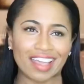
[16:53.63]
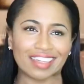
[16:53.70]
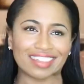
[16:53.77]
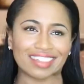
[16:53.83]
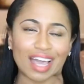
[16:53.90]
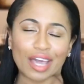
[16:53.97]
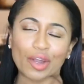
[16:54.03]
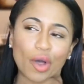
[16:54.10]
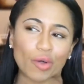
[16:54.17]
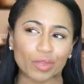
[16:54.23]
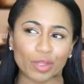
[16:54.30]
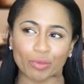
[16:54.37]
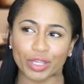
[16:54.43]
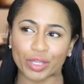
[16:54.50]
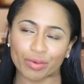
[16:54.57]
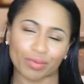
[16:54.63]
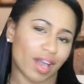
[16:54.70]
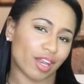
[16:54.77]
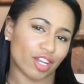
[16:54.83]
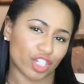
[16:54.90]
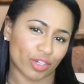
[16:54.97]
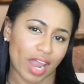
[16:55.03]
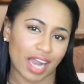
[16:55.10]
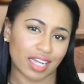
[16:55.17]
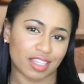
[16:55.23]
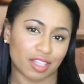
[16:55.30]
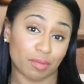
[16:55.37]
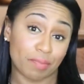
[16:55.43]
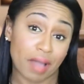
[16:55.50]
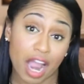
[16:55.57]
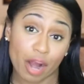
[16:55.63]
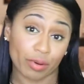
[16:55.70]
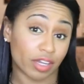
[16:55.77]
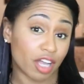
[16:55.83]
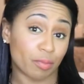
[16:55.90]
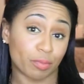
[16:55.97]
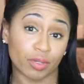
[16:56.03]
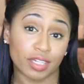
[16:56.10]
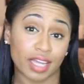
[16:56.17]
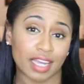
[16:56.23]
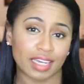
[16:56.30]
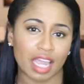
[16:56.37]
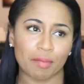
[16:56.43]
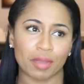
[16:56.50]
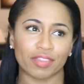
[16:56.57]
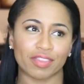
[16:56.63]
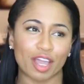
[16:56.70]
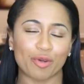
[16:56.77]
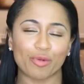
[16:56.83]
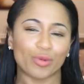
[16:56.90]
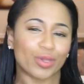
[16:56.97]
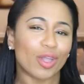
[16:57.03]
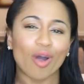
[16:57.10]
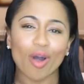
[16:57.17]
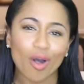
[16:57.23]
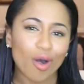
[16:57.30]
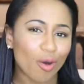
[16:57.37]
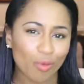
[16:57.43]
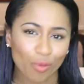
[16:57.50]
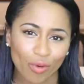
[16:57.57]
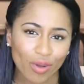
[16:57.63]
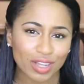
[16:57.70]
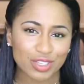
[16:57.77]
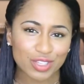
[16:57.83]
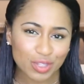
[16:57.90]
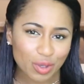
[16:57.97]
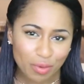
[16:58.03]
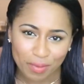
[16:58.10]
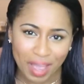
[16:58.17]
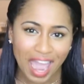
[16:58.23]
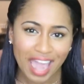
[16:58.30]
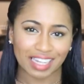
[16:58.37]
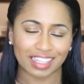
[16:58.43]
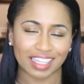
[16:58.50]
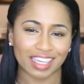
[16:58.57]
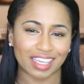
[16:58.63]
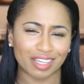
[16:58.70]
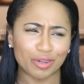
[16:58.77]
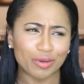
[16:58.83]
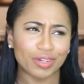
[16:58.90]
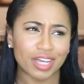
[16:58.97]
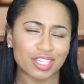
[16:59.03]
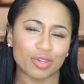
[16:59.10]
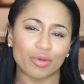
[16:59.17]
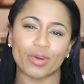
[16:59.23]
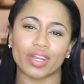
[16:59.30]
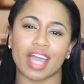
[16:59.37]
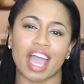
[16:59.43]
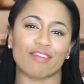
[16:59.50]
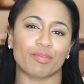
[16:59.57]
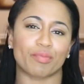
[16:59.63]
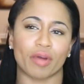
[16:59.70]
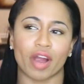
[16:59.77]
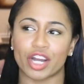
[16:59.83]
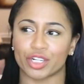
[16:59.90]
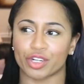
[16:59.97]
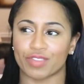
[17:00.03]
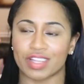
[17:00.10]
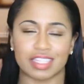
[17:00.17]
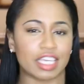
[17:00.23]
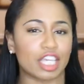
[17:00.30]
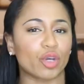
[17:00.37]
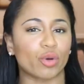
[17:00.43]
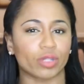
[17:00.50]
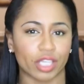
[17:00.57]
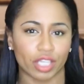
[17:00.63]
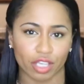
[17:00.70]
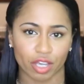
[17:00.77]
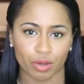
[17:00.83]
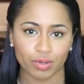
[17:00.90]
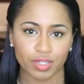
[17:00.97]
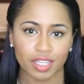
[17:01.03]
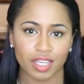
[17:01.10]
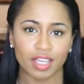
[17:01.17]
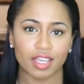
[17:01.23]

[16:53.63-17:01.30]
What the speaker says: Not only will you not attract the power couple dynamic that we all want so badly. Who doesn't want to have a partner that's equally yoked,